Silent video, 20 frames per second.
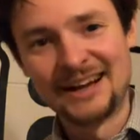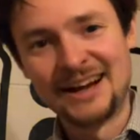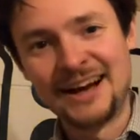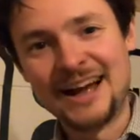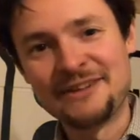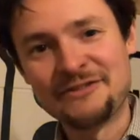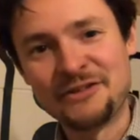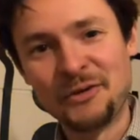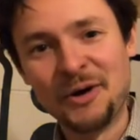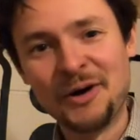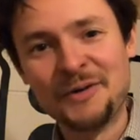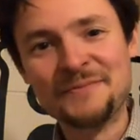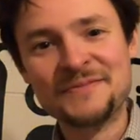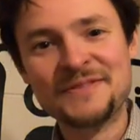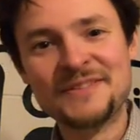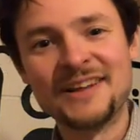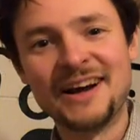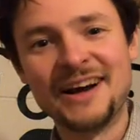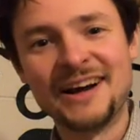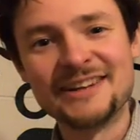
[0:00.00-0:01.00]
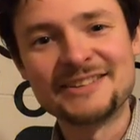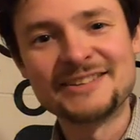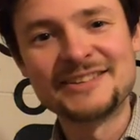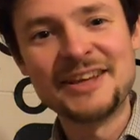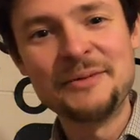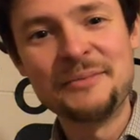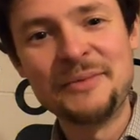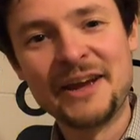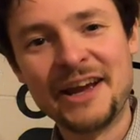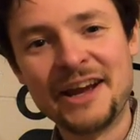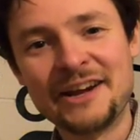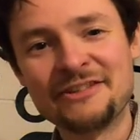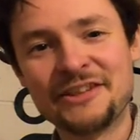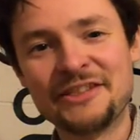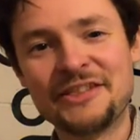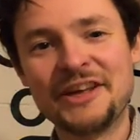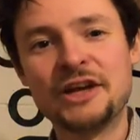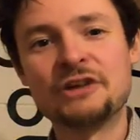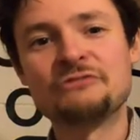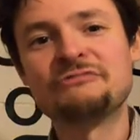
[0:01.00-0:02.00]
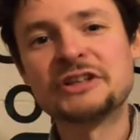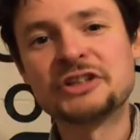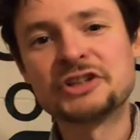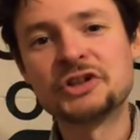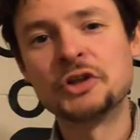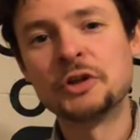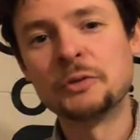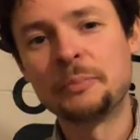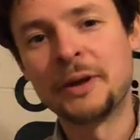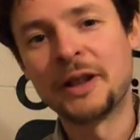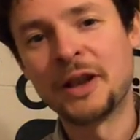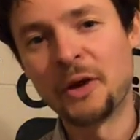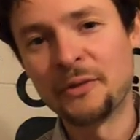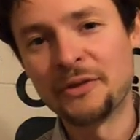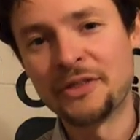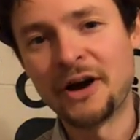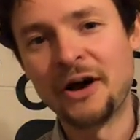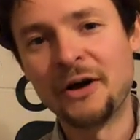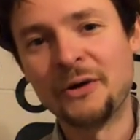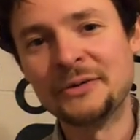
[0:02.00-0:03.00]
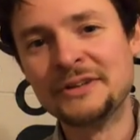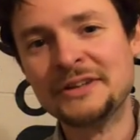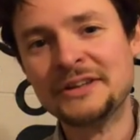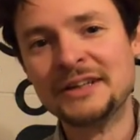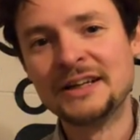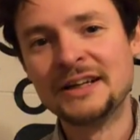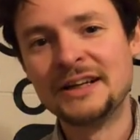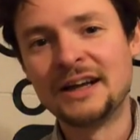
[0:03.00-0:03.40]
Hi everyone, uh, Tim here at the original Pillow with a Hole.